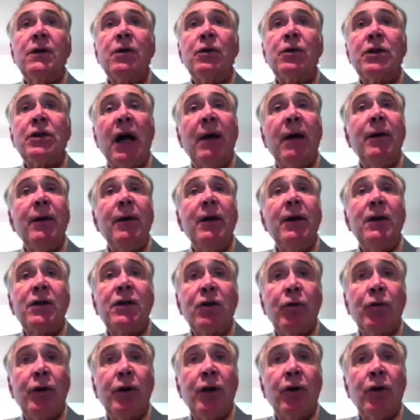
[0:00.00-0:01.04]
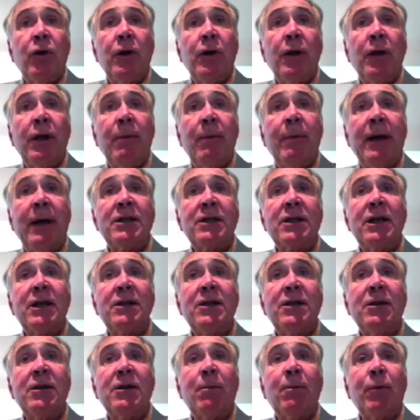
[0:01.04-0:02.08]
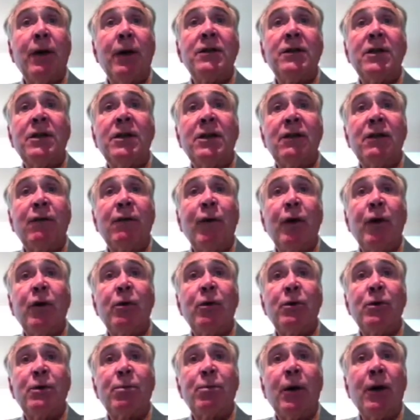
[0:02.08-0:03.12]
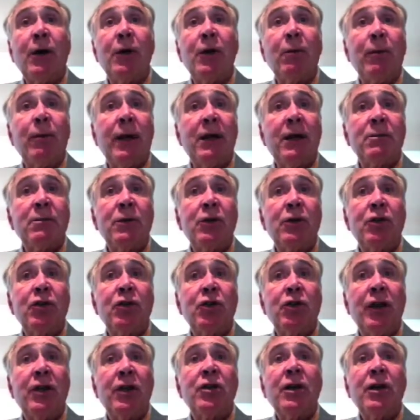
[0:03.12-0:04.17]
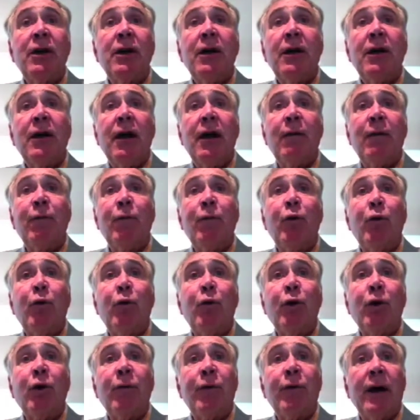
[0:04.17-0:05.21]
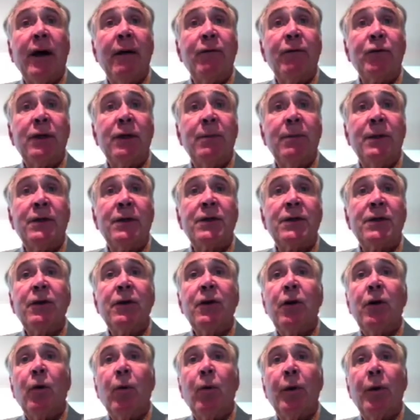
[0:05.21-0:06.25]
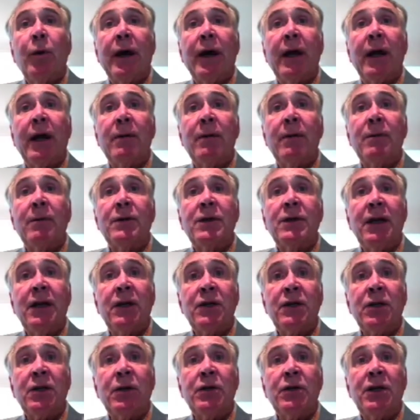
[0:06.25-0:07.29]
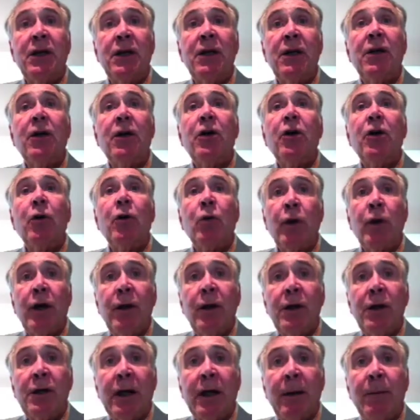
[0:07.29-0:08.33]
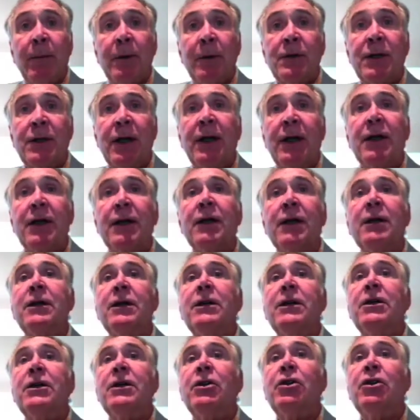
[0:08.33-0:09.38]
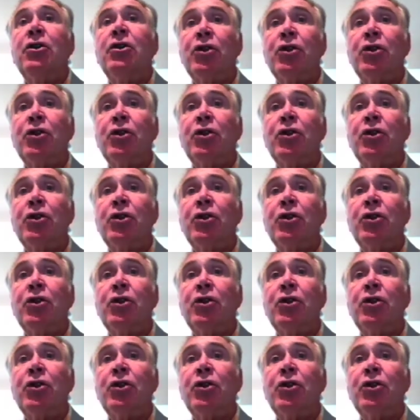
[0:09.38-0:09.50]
So timing is critical, and best guess at present is failure to respond to plasma exchange at 4 to 5 treatments with Adams TS13 greater than 10%,